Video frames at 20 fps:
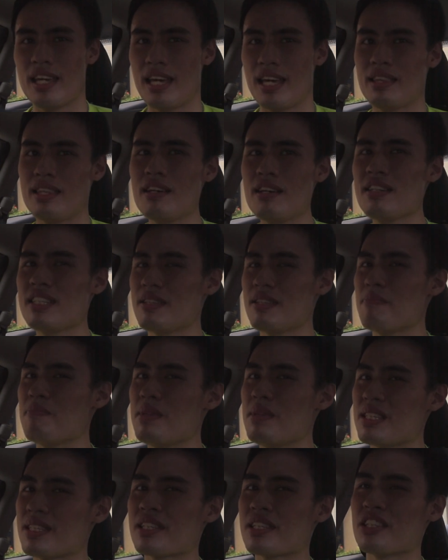And there is a
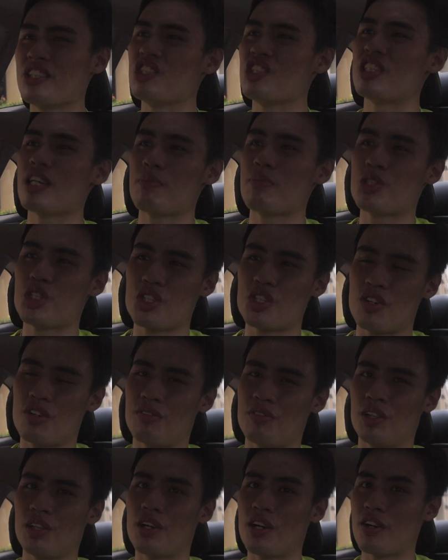misconception
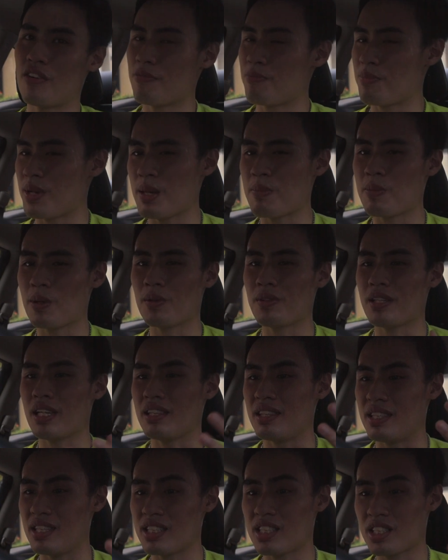of a lot of people
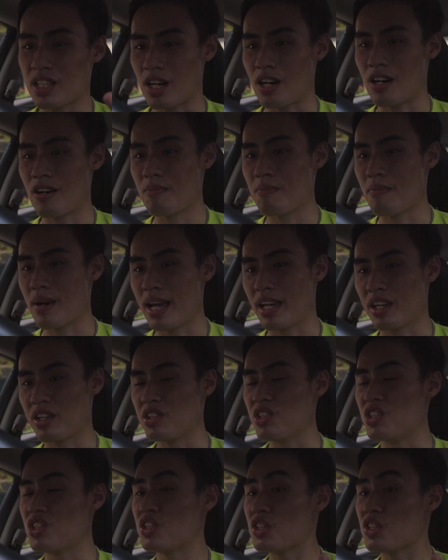that this car might
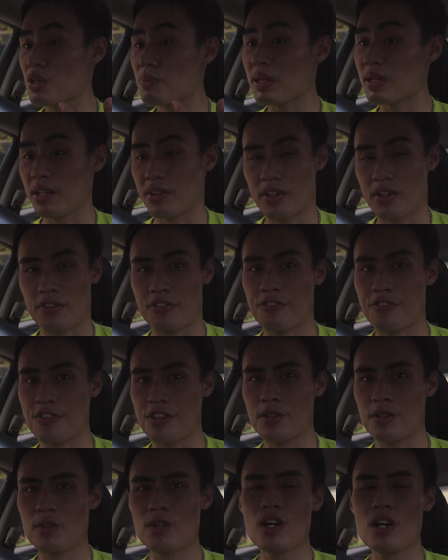consume a lot of
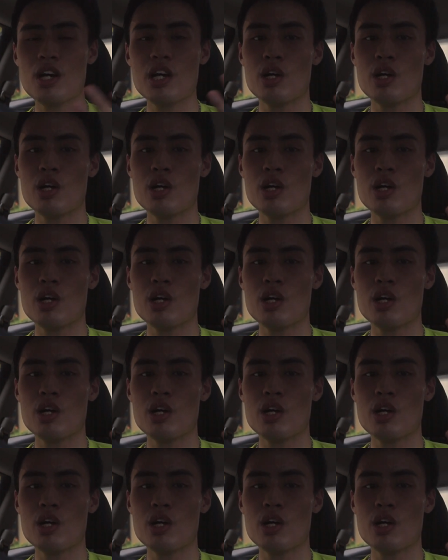fuel,